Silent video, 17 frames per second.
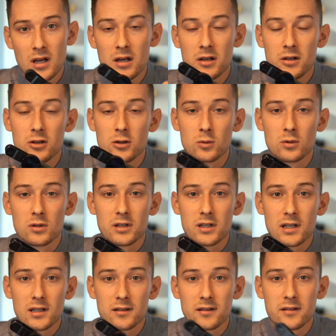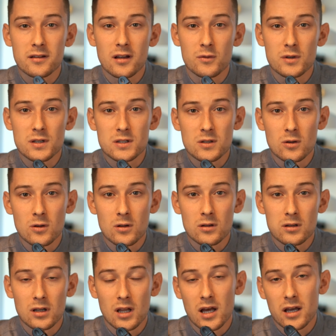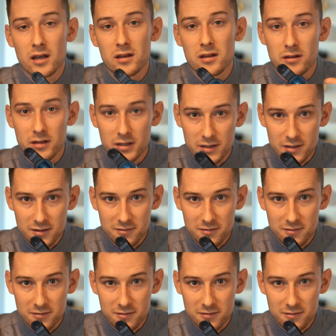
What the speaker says: you will get a result like this.